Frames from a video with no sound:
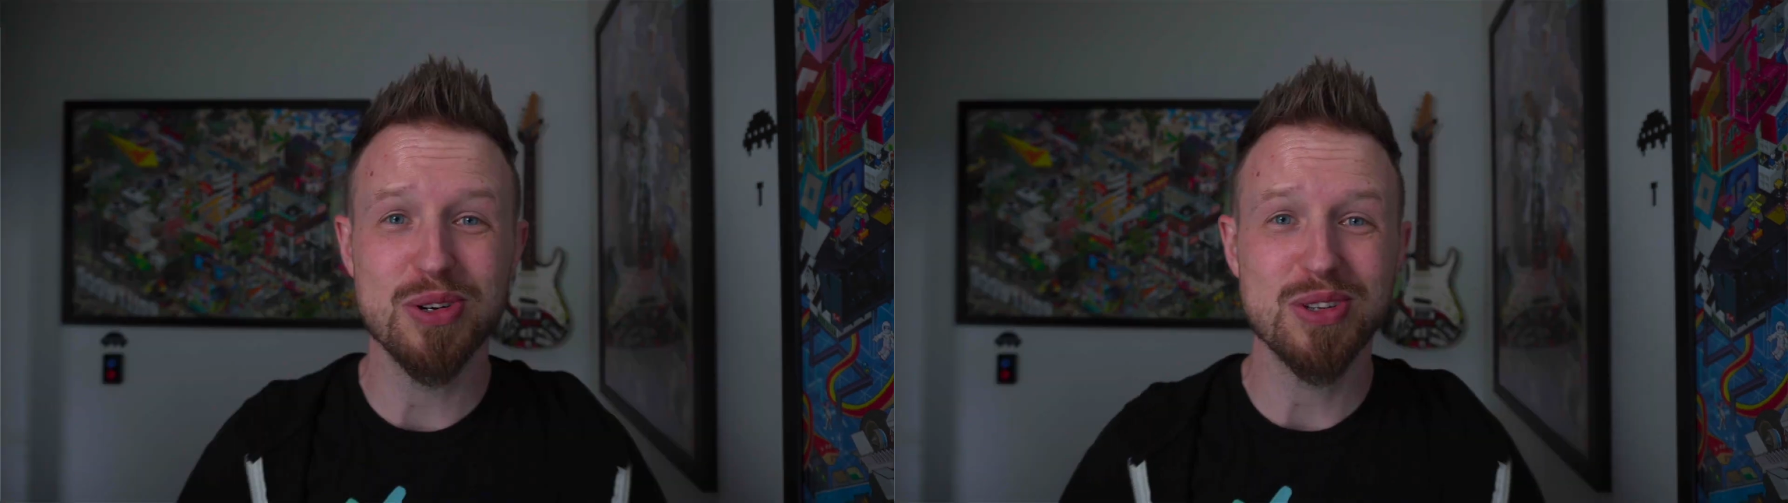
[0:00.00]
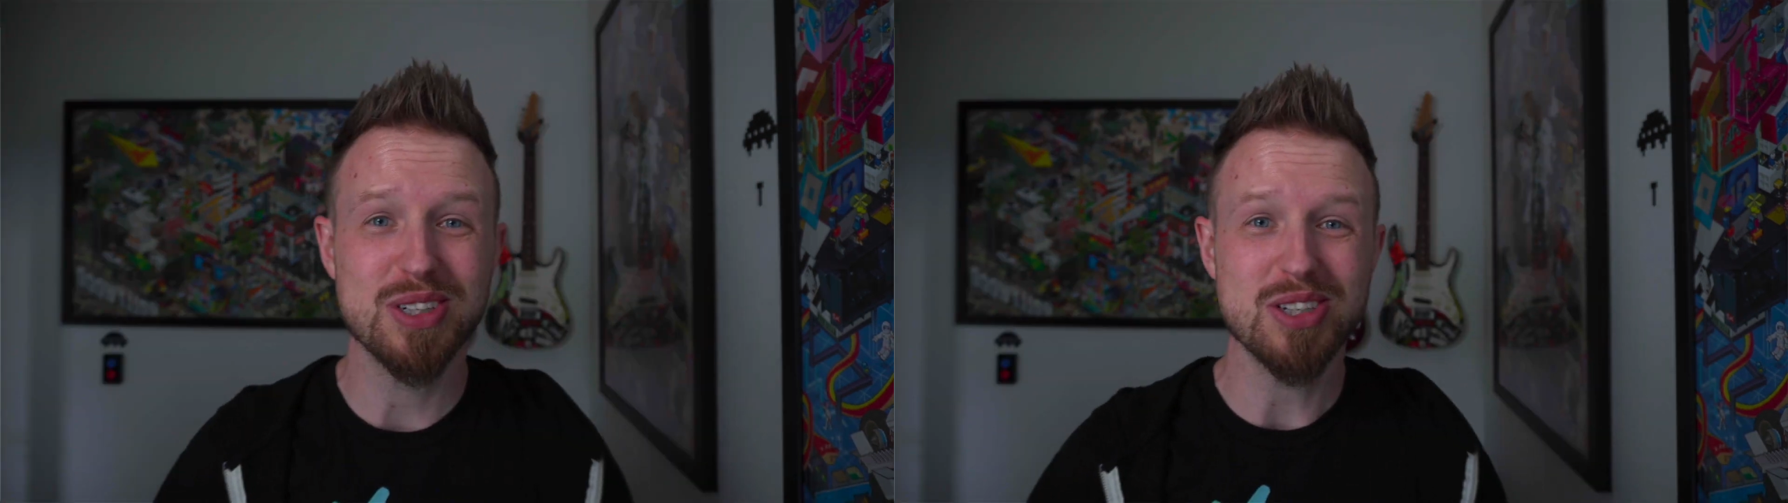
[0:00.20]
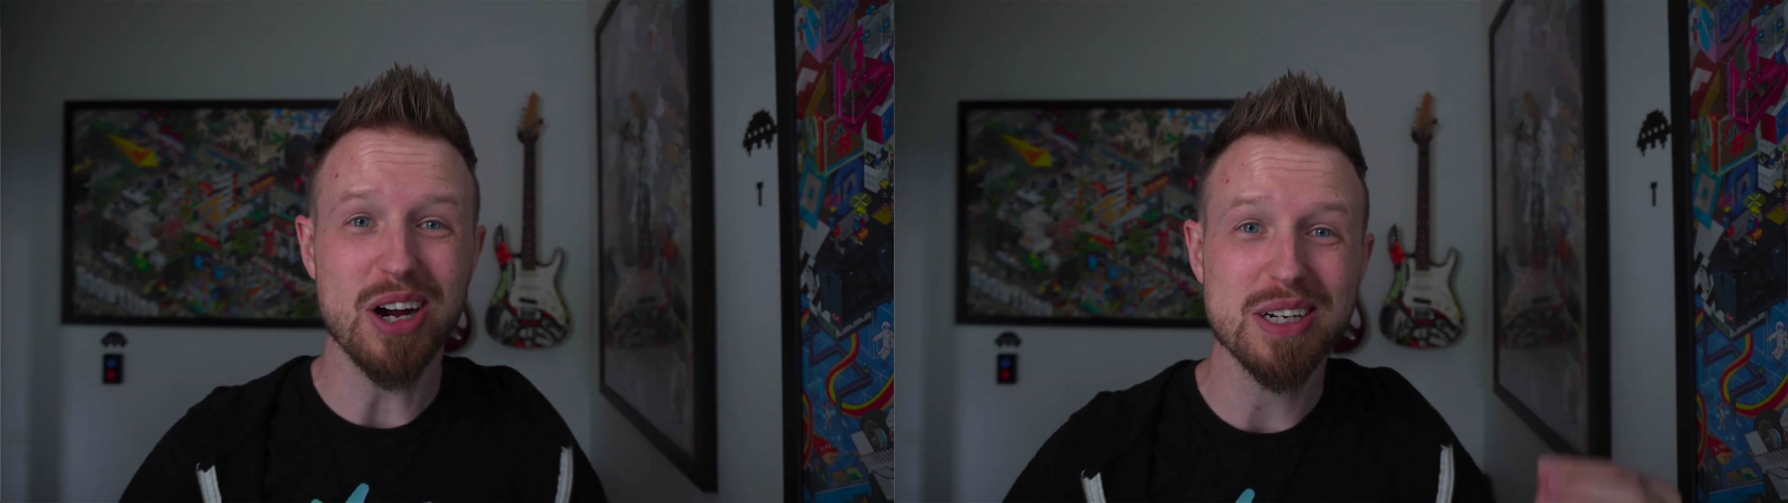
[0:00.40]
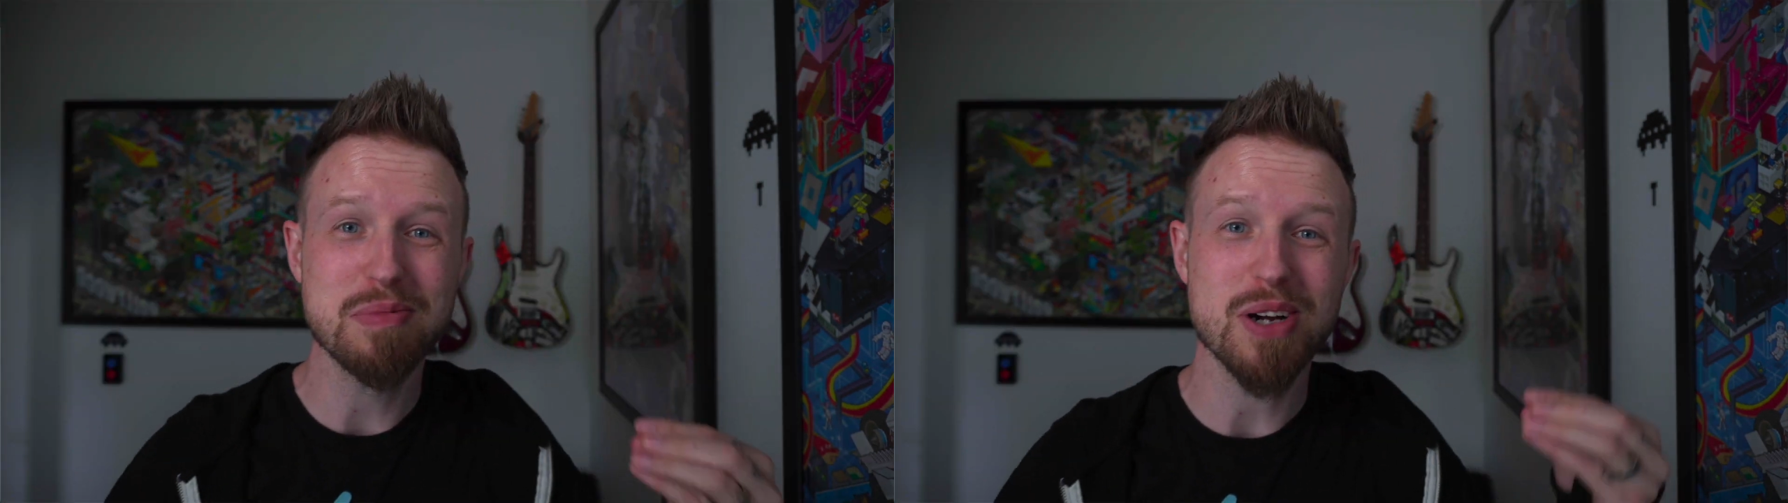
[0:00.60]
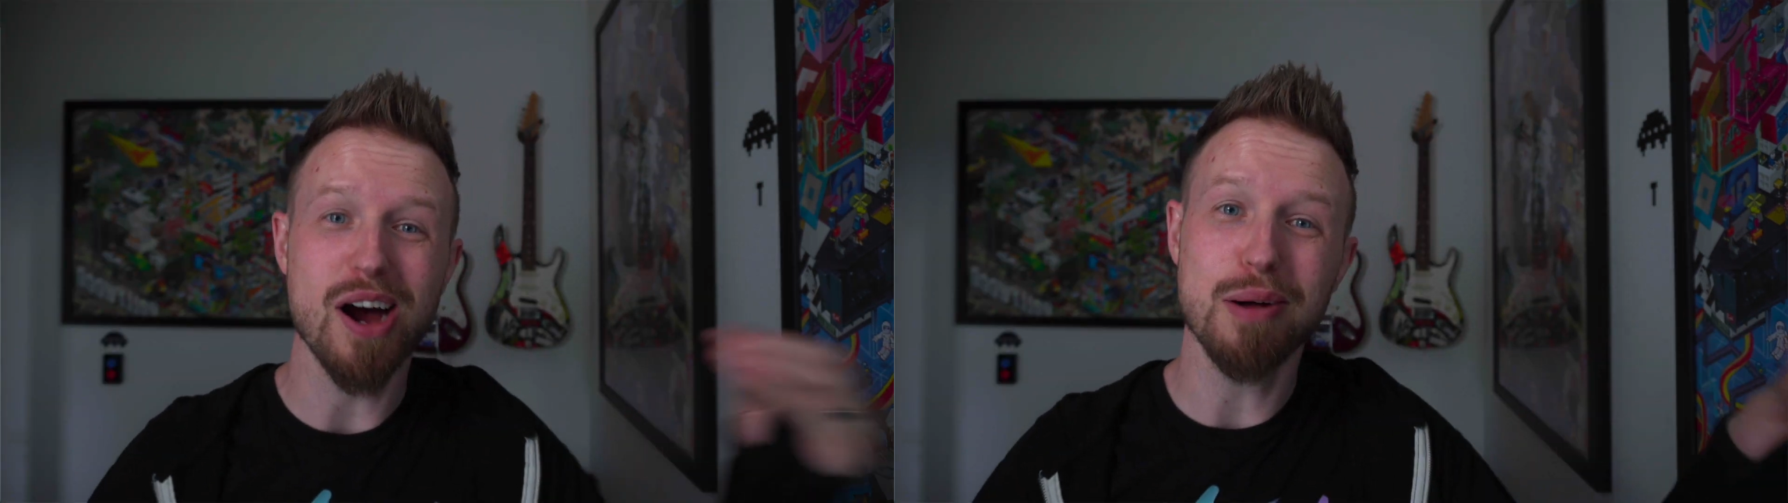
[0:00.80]
So the
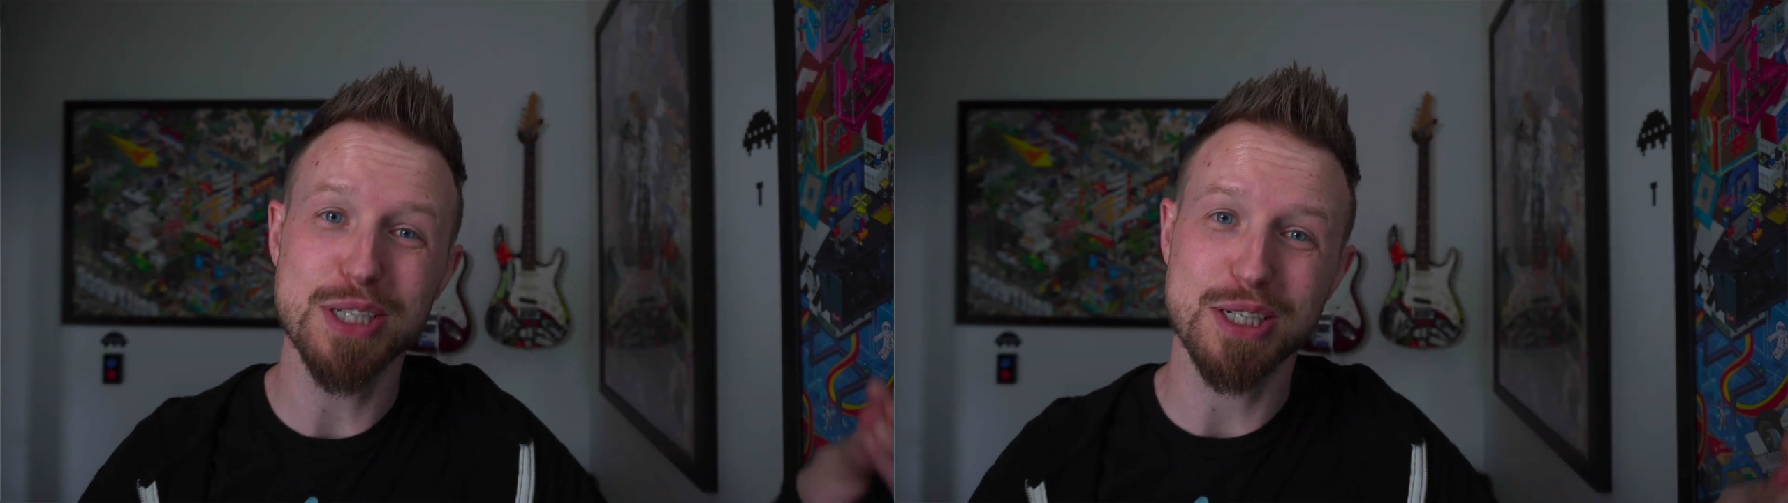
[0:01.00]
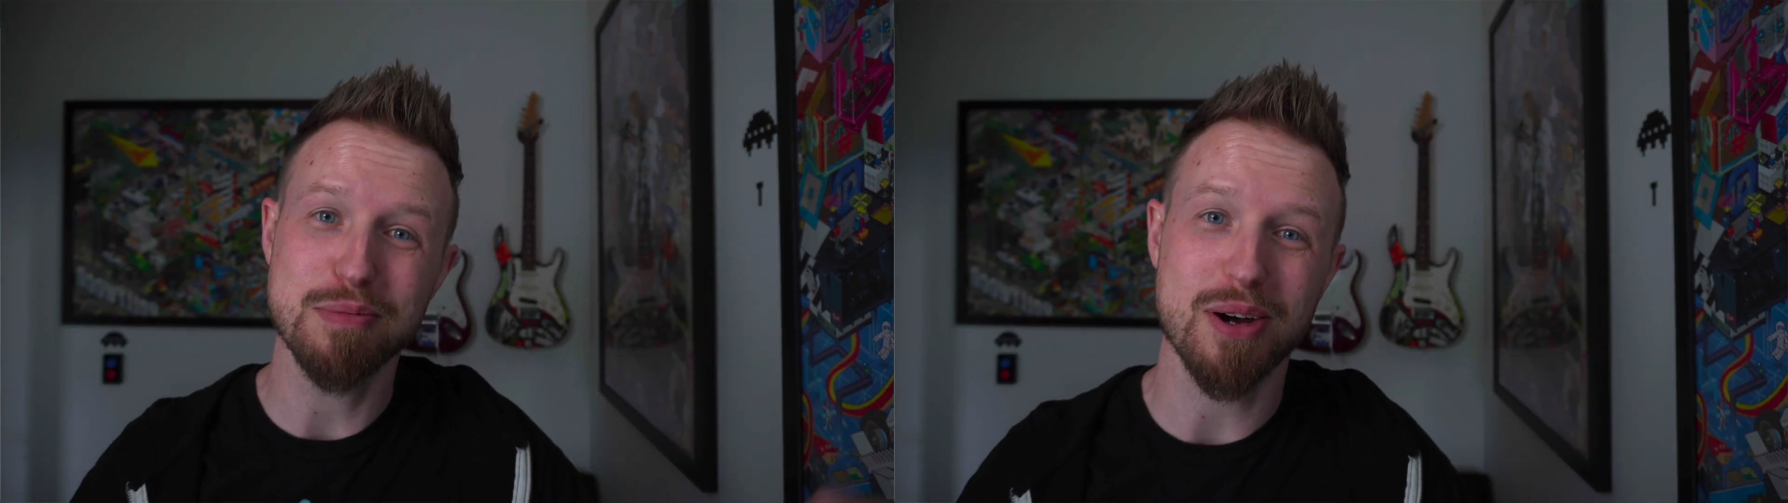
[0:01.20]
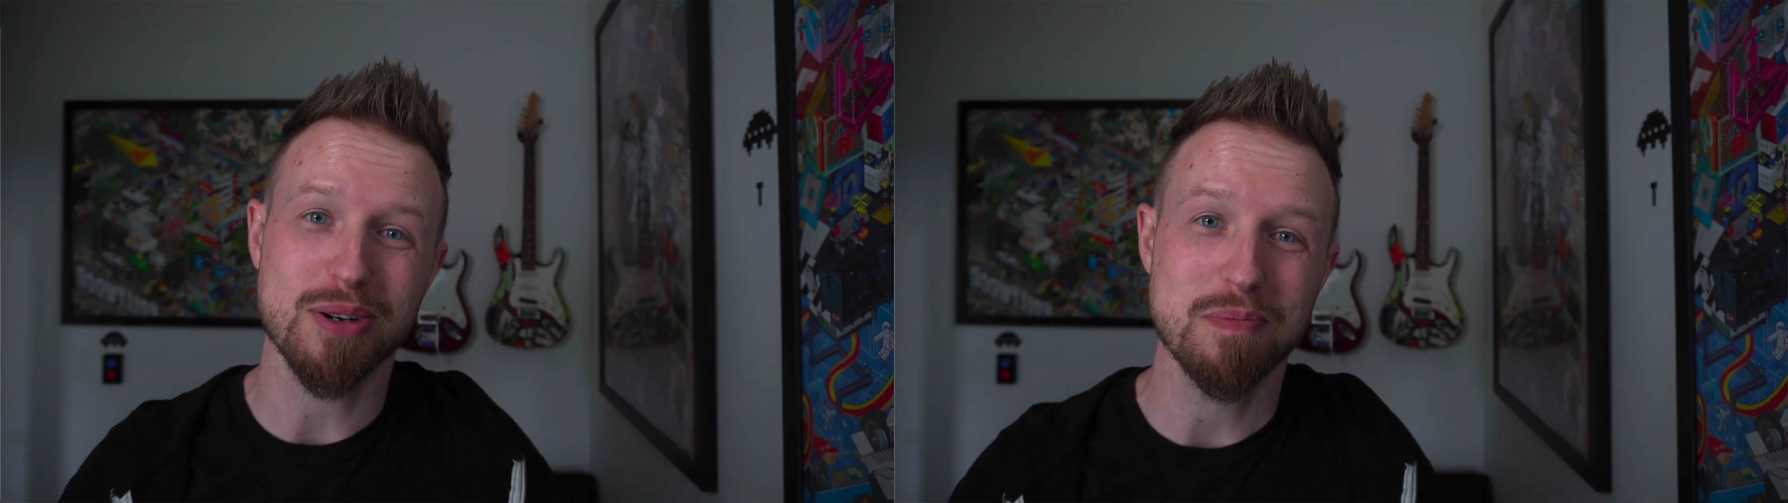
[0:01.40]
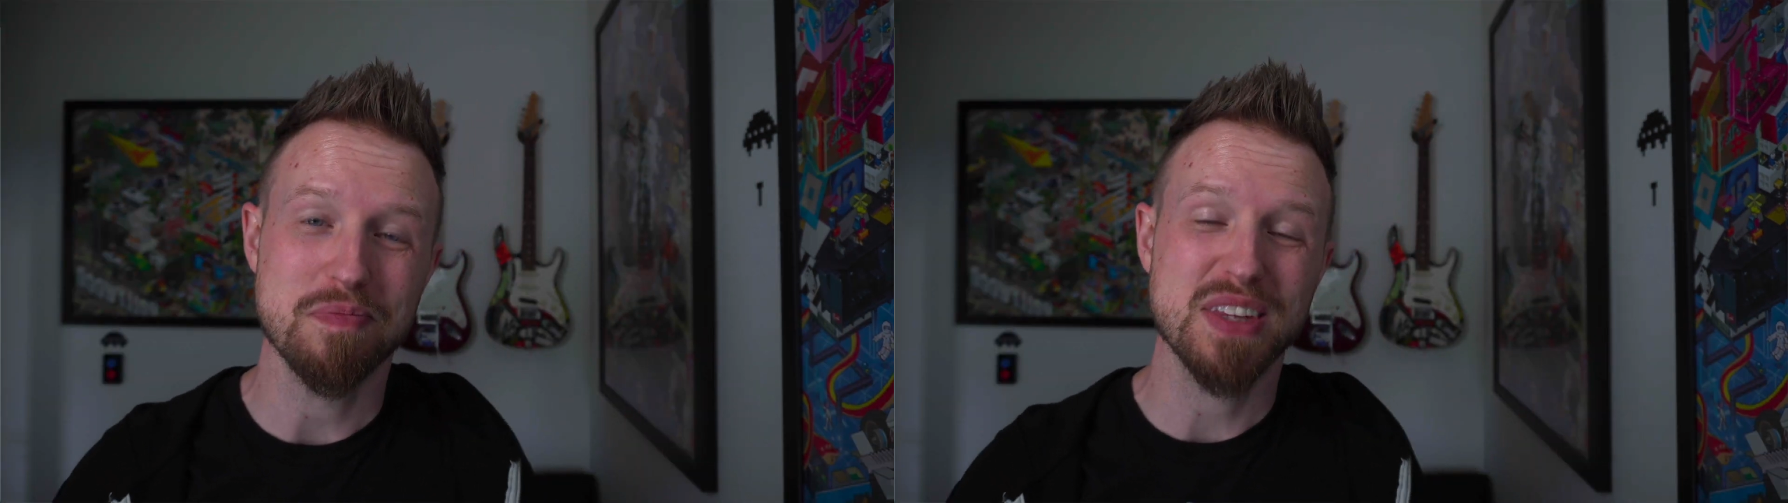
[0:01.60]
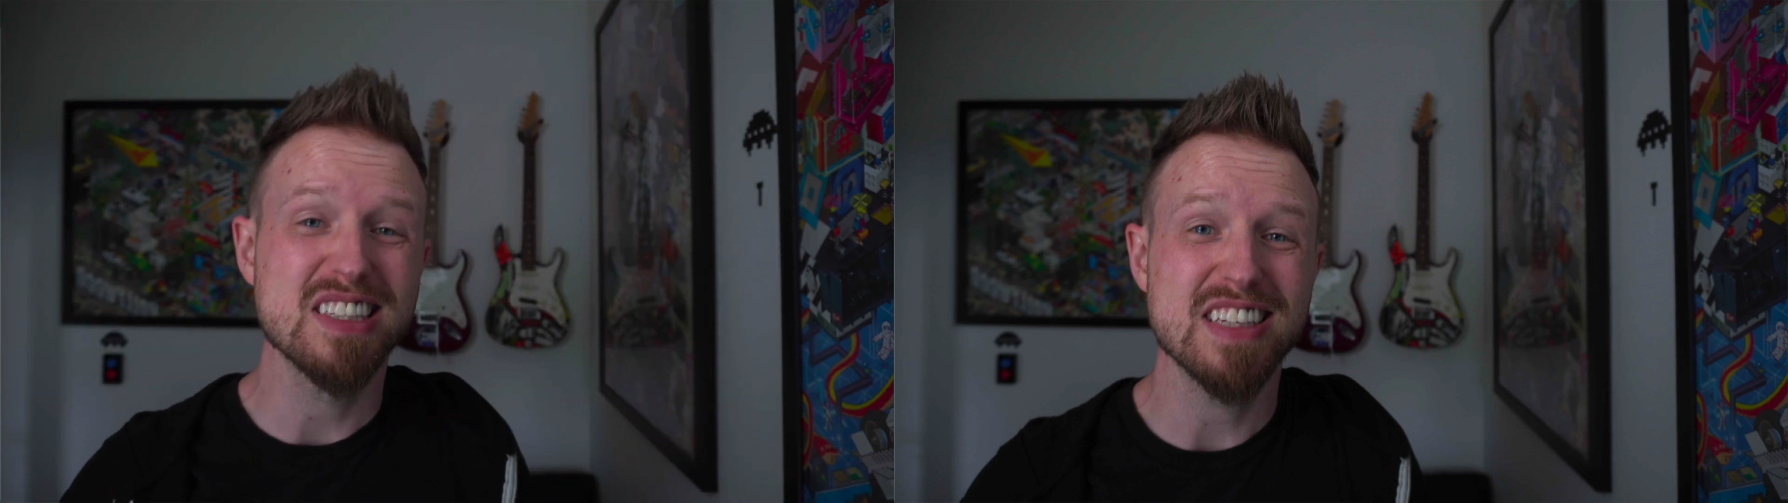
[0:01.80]
document object model
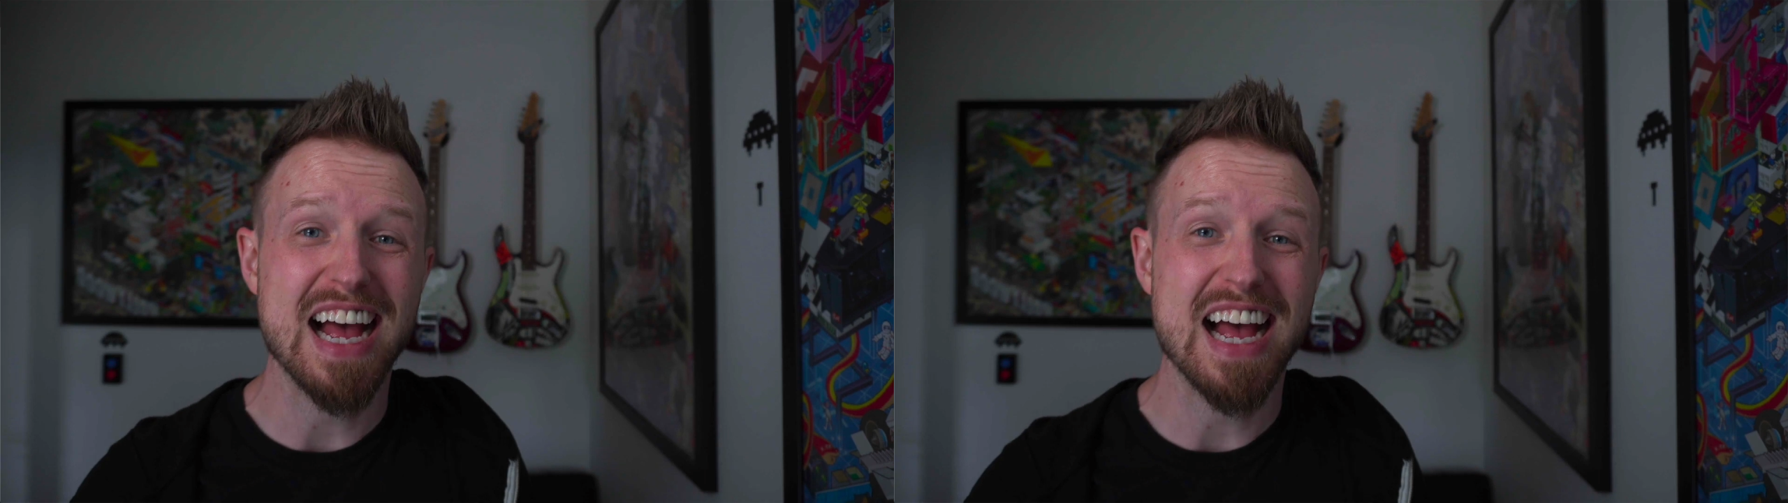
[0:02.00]
gets